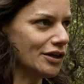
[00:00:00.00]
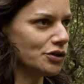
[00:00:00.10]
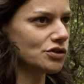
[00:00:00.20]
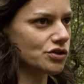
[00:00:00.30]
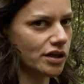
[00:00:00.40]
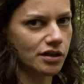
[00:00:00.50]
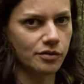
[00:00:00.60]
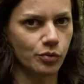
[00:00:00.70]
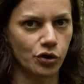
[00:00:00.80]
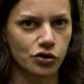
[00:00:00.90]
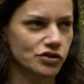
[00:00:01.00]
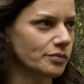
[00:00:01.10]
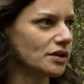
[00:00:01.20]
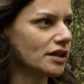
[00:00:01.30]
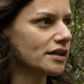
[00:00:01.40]
illustrated book or
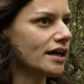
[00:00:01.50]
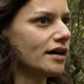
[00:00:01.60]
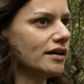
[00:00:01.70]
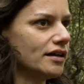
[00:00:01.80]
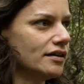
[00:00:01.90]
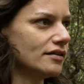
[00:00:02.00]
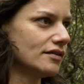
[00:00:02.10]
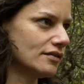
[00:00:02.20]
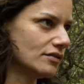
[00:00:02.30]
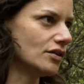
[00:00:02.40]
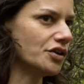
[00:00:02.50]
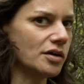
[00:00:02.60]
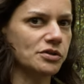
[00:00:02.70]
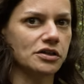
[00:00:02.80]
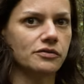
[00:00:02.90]
something like that, it is an
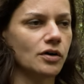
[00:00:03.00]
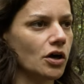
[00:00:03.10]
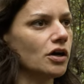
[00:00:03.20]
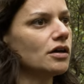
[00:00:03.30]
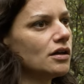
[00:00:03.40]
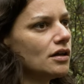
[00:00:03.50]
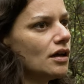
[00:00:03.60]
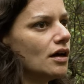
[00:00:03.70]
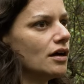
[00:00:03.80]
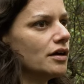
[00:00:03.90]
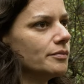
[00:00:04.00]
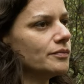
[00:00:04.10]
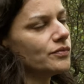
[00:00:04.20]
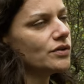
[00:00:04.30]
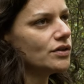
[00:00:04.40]
object of art. Um,